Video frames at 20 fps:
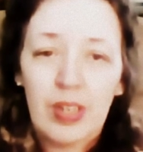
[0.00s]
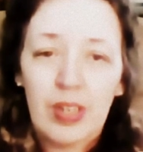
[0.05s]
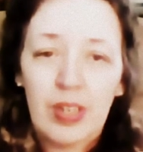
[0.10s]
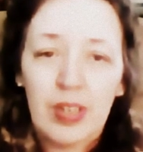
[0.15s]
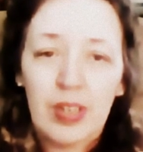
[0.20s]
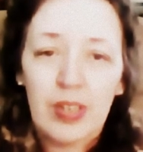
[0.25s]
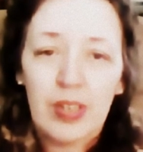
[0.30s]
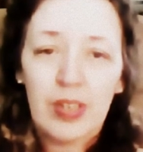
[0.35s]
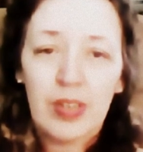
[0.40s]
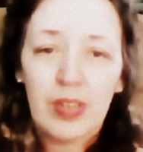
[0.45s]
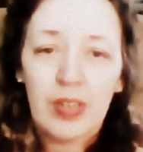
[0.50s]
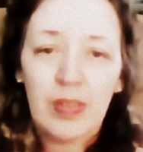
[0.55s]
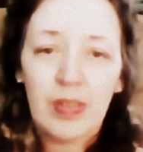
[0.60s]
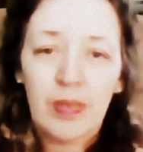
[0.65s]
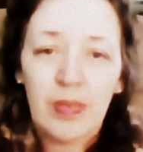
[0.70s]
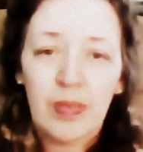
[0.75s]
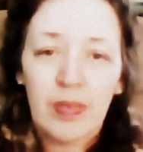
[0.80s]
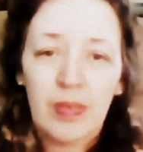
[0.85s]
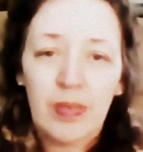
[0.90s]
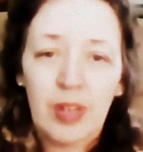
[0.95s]

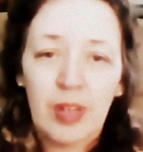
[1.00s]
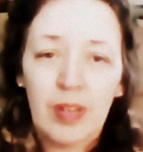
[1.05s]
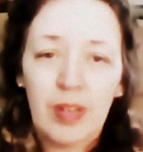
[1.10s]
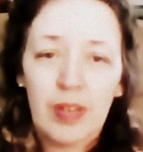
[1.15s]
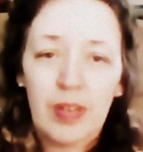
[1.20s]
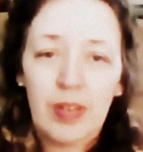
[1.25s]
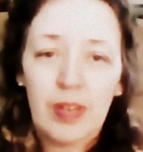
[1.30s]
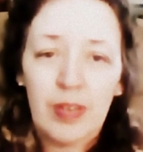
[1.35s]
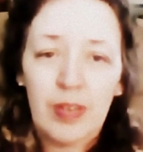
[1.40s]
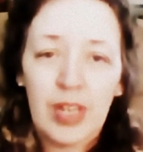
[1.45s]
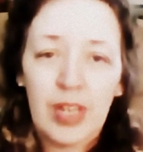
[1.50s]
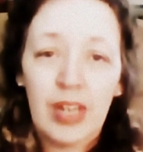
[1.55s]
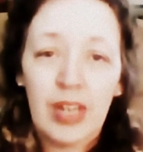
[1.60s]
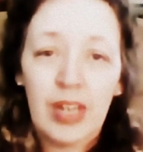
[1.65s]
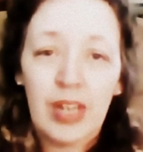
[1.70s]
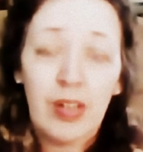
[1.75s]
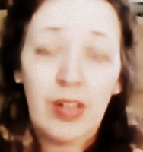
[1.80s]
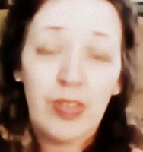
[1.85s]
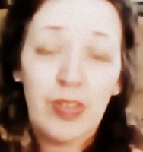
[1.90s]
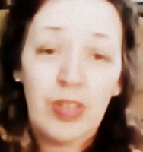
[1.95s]
So I'm going to do that,
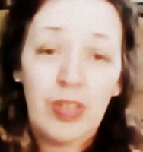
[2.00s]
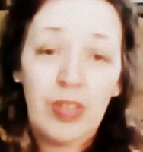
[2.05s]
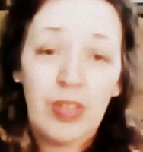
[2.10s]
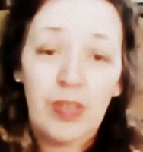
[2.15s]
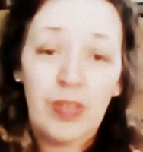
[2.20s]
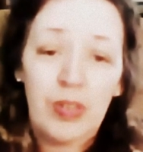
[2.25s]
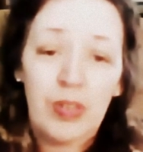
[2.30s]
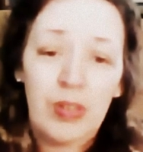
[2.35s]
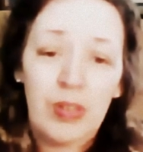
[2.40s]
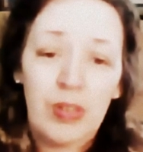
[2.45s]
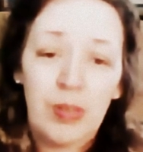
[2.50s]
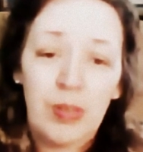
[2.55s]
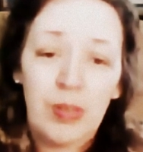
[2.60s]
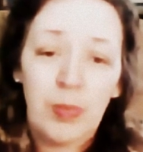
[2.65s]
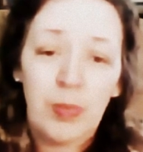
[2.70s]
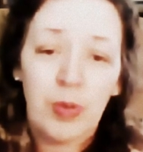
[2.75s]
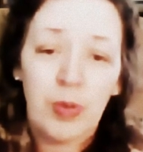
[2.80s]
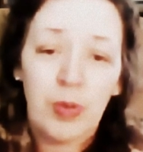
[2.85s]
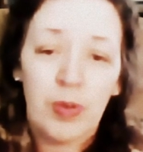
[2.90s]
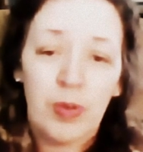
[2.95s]
and it also gives you a little
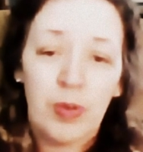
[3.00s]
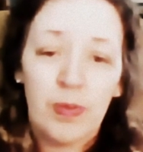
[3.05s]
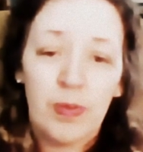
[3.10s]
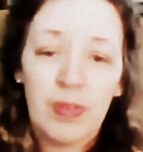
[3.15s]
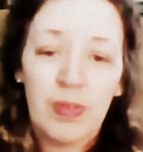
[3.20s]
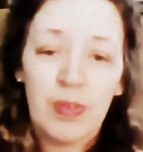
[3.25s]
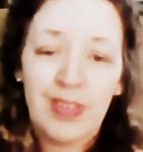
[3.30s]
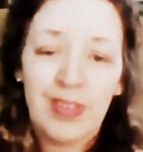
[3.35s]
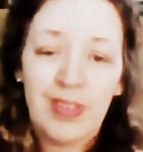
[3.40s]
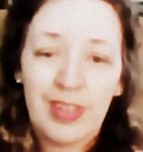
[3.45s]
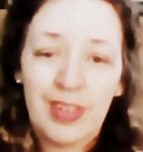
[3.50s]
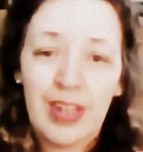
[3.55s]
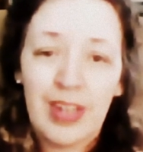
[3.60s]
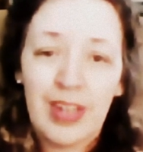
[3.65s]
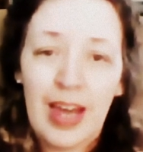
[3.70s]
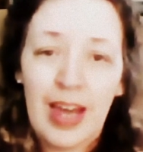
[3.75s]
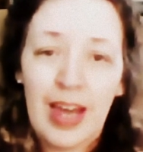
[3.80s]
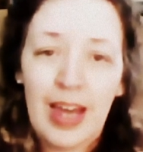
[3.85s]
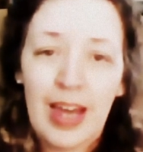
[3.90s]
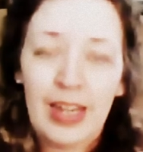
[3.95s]
more
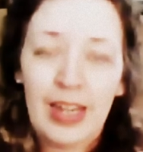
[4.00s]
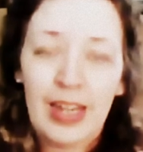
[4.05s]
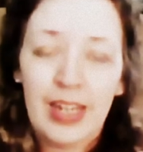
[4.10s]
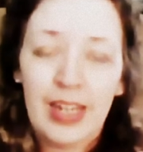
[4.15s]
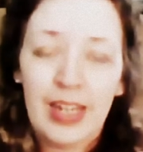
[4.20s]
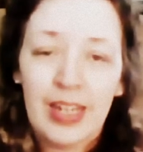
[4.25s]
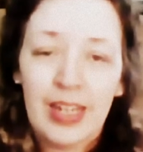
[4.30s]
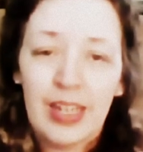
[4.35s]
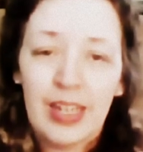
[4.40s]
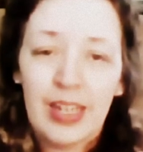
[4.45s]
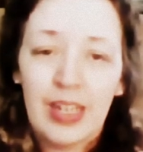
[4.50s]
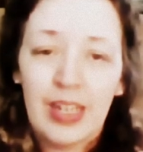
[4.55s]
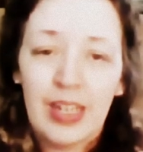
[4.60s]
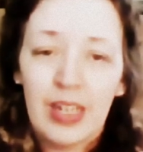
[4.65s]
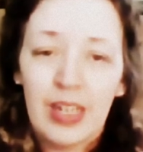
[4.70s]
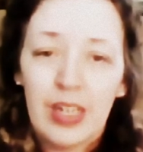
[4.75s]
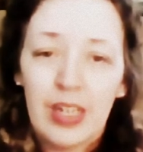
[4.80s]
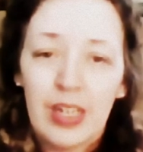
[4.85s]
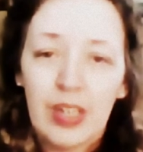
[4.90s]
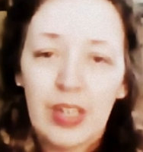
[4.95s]
slack
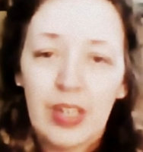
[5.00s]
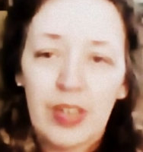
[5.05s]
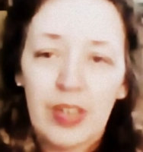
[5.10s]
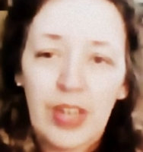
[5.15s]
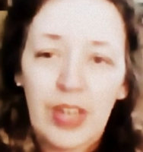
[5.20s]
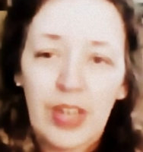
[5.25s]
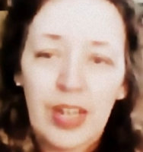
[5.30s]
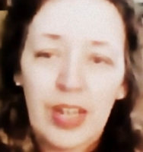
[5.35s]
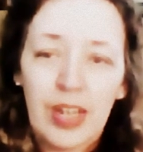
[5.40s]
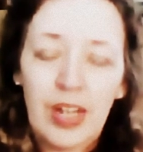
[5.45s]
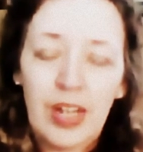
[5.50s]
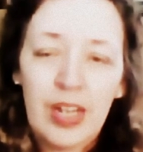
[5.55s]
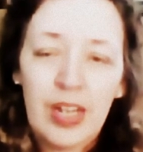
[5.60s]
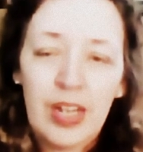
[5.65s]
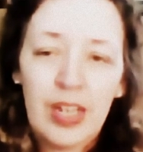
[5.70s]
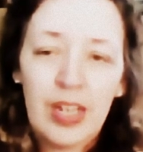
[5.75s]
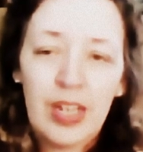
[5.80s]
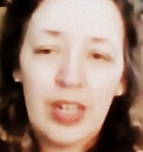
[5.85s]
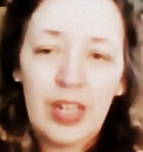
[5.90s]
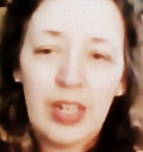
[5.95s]
because I lock
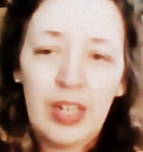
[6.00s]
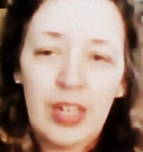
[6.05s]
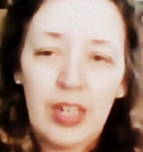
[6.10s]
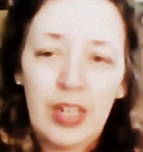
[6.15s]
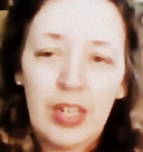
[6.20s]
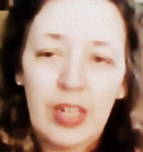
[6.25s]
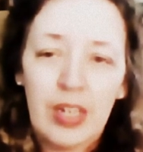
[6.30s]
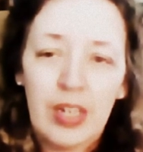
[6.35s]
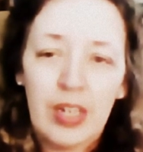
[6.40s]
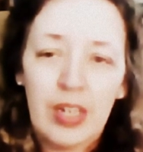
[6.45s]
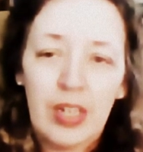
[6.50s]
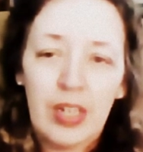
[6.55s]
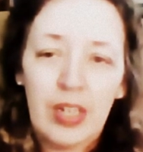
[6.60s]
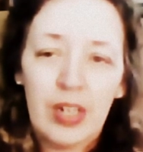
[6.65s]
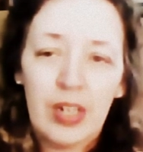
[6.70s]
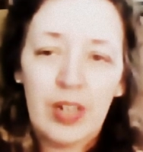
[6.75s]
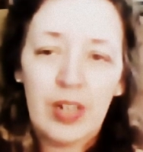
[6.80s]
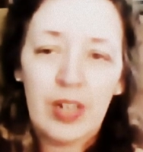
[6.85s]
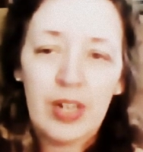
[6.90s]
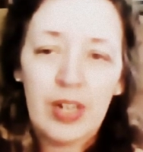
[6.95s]

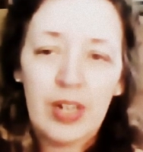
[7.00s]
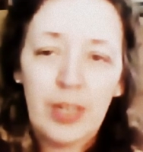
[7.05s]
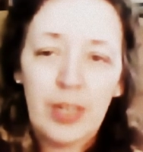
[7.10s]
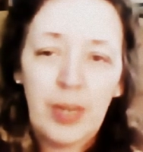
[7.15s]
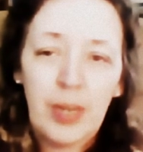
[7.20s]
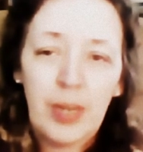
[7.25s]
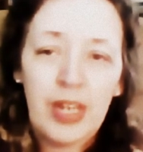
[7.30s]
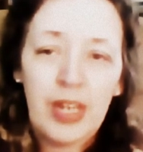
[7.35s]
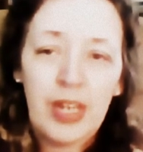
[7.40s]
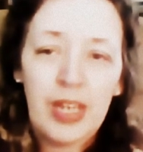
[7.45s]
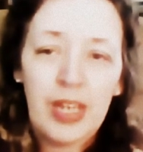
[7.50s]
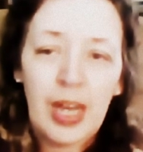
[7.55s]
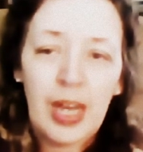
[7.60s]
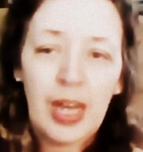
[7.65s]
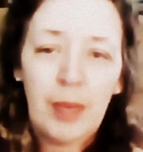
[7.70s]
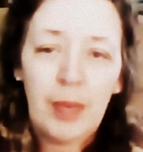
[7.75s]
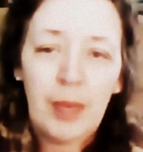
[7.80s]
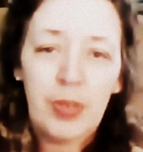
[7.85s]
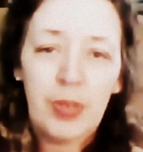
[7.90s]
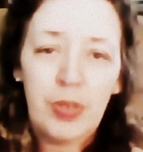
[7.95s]
the
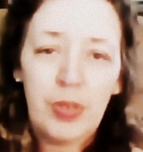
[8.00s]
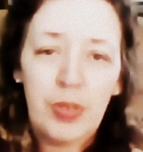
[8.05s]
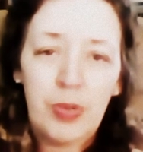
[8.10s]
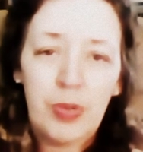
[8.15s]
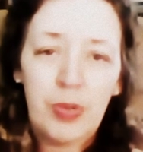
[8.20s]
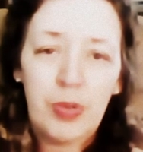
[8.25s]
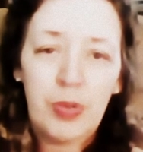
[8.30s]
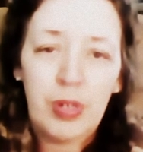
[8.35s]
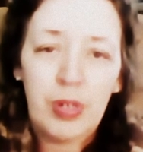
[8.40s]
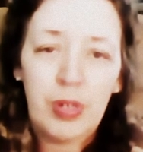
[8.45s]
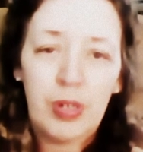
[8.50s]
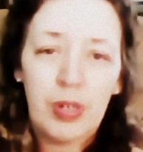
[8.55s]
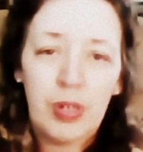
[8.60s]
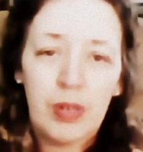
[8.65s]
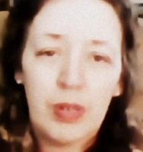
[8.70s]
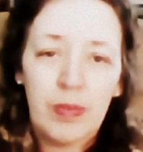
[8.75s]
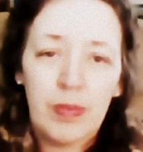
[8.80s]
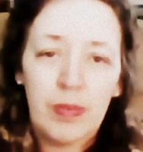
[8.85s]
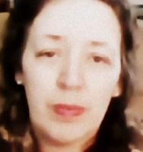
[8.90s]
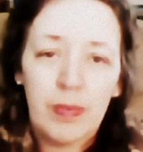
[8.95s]
pedicab to
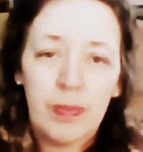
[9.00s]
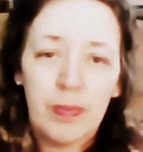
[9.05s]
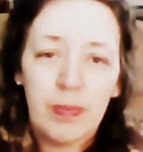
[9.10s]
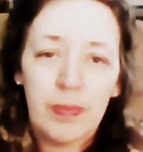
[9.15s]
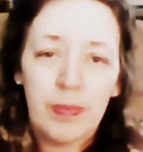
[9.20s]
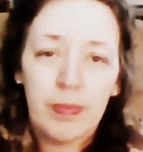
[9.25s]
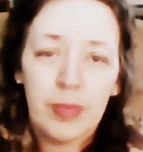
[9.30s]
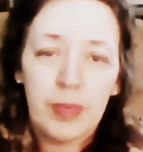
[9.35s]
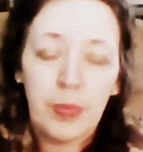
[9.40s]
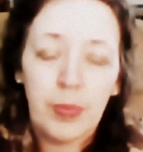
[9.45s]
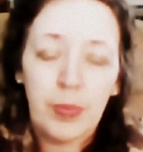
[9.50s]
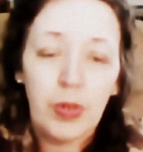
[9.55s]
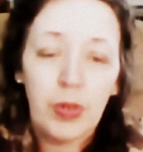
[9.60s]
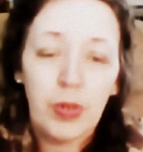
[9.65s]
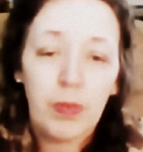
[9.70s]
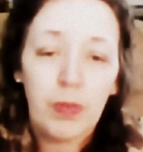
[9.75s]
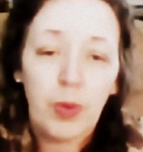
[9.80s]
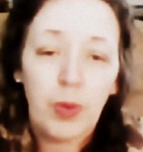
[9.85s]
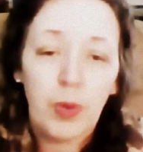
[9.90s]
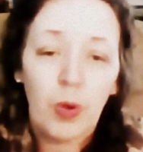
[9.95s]
a
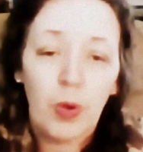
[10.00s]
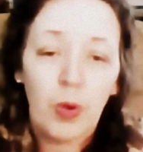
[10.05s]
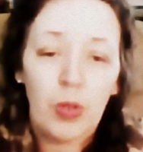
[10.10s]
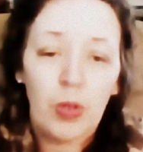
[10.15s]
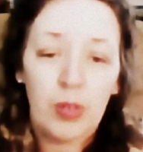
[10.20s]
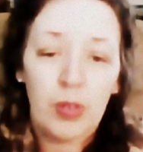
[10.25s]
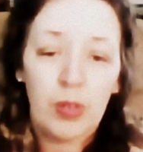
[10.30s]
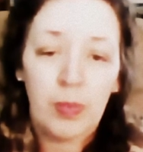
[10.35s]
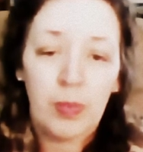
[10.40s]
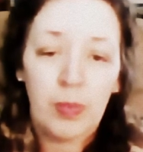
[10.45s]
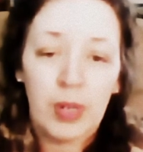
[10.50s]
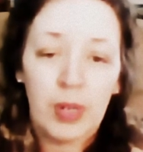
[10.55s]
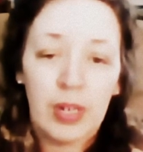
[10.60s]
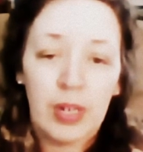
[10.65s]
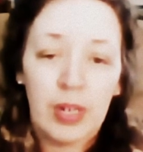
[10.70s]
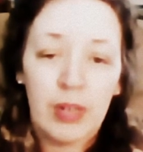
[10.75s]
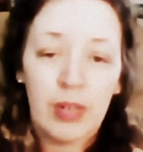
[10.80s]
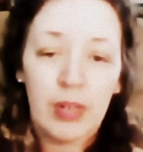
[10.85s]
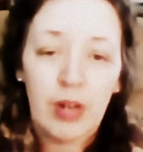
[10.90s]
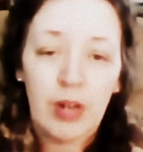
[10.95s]
support pole in
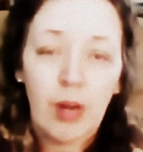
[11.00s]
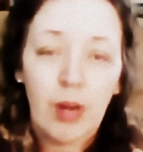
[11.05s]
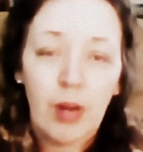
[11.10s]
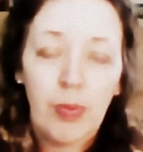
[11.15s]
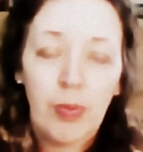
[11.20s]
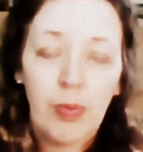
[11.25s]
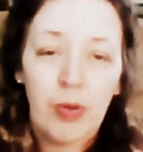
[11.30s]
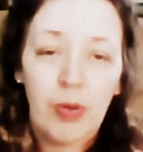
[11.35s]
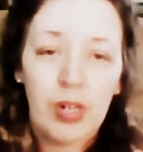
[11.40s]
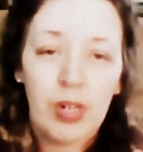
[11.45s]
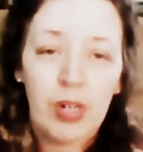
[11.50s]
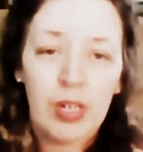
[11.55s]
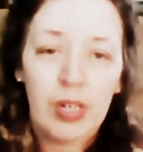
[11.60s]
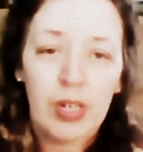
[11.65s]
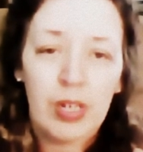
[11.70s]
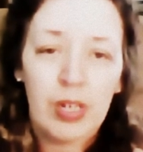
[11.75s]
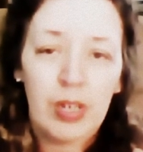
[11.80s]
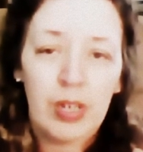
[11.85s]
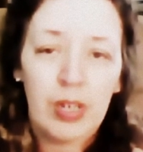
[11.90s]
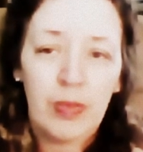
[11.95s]
my carport,
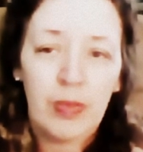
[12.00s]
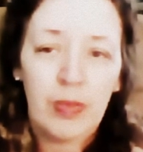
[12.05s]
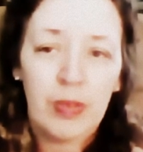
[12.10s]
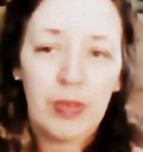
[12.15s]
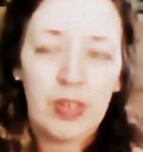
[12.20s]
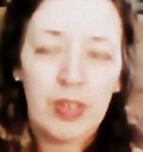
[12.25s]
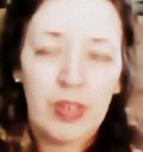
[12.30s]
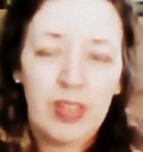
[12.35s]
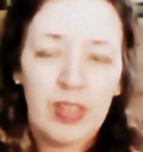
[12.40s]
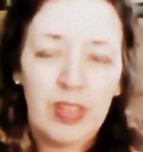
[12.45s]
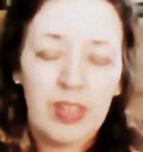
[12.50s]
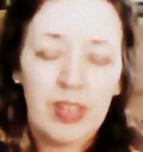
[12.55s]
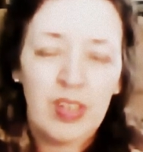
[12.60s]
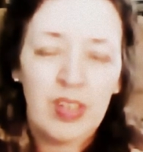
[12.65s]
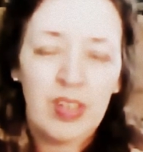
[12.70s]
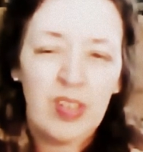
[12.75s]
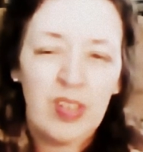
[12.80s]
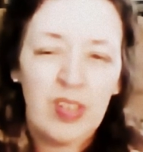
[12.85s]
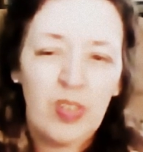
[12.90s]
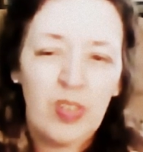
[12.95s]
and it's a
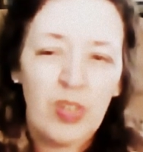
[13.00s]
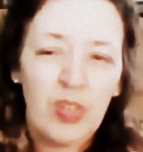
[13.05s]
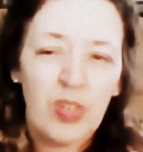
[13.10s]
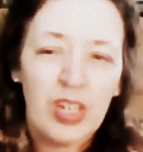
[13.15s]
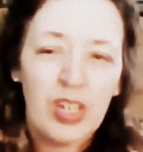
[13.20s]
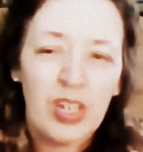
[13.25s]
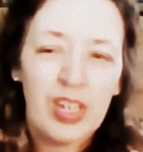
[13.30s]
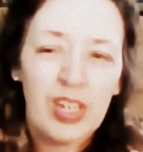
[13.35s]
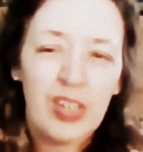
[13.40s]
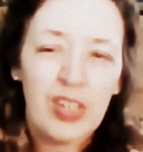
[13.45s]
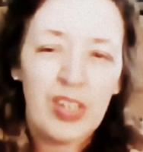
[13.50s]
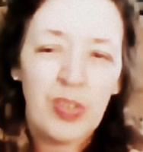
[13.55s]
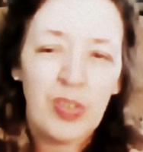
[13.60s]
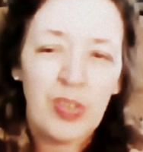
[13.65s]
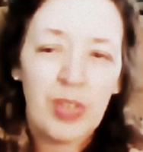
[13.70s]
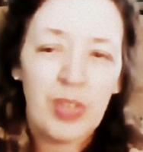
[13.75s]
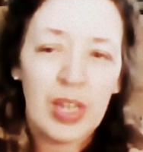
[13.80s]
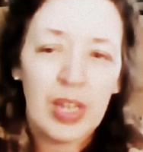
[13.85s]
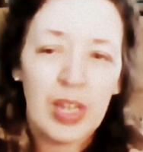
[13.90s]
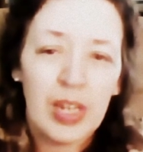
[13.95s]
little tricky to
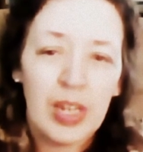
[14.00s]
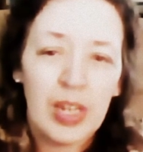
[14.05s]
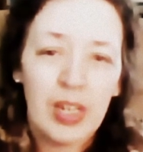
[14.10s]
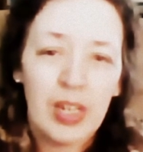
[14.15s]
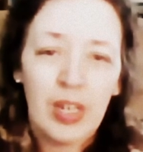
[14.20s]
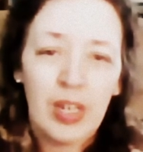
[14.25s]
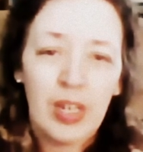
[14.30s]
get it